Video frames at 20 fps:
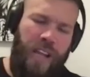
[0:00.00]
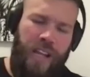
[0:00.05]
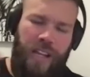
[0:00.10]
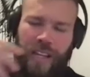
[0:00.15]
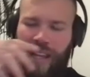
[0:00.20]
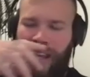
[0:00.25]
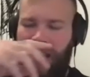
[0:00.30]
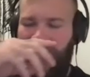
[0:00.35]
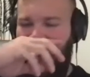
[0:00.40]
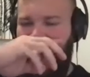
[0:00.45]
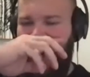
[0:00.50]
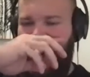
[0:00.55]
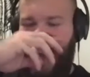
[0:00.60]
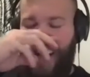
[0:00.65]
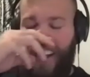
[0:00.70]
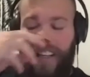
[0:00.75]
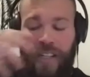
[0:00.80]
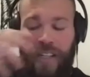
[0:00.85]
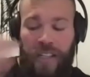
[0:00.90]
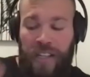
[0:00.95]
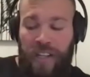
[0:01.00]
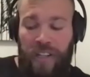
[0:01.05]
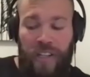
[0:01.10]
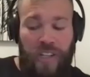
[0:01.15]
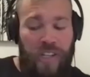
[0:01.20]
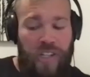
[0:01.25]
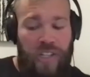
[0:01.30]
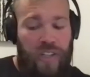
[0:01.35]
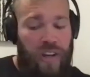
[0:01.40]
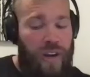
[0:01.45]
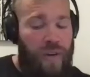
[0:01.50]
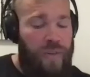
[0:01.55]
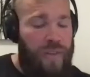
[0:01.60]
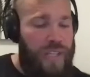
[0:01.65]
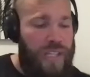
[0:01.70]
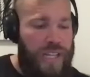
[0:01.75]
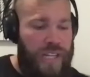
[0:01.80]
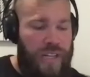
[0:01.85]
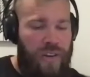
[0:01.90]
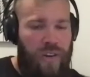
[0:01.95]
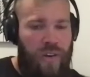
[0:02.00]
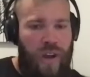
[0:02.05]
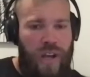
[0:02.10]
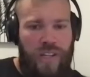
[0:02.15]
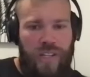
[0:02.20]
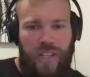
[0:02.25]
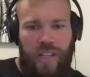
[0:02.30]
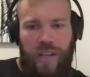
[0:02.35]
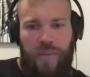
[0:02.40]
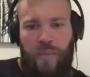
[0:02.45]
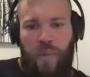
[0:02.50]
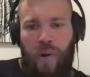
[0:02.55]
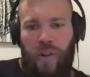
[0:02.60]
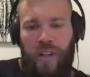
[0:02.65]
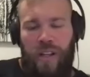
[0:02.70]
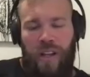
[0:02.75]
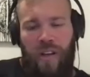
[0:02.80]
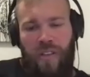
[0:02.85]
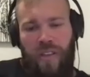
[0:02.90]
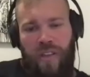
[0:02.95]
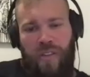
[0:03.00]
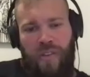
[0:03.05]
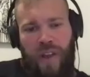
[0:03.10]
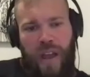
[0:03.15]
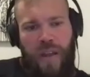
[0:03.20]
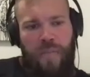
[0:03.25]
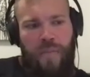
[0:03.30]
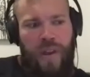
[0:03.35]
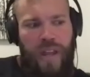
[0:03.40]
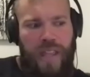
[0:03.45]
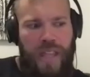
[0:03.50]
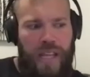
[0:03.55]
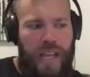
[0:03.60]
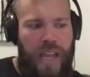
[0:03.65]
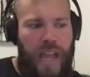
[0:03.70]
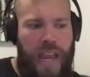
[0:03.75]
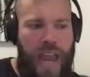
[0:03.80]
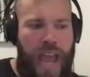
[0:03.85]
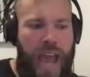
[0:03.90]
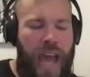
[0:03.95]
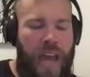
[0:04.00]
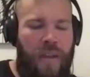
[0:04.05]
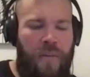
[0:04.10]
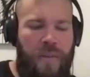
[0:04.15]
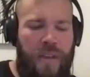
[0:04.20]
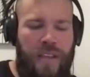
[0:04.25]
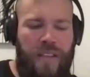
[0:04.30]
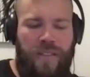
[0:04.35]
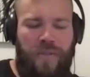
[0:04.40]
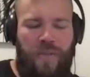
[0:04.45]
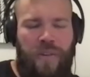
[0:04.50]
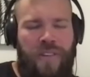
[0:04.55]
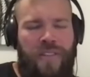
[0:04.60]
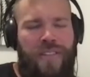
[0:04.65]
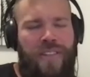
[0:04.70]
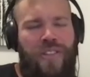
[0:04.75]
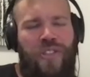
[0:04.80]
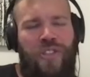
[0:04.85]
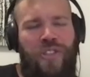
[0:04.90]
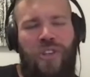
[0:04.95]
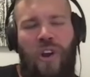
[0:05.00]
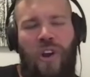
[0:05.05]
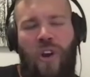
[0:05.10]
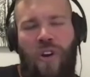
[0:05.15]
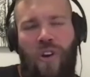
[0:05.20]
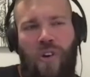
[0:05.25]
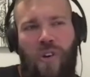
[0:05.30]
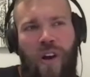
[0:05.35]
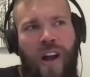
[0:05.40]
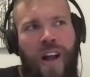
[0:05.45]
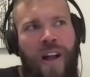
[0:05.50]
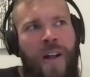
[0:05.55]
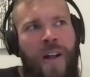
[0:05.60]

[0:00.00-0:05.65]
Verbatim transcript: Like, you can literally just start with a single question, like pulling on the thread. But I think anatomy is just so.